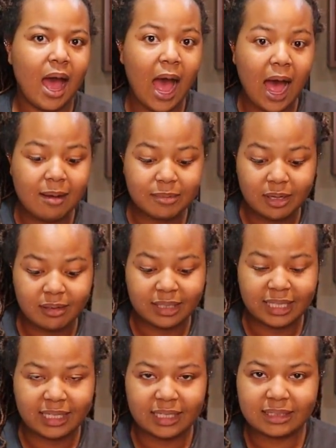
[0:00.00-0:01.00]
I'm
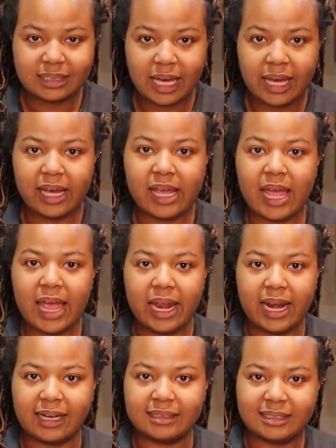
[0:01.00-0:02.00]
gonna eat this cake
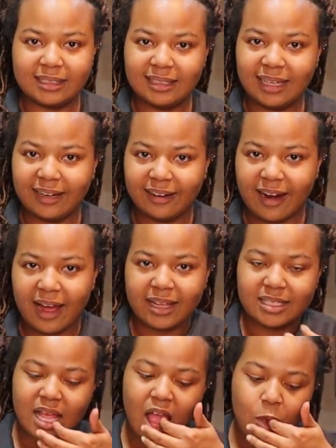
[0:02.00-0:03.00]
and I'll see you later, guys.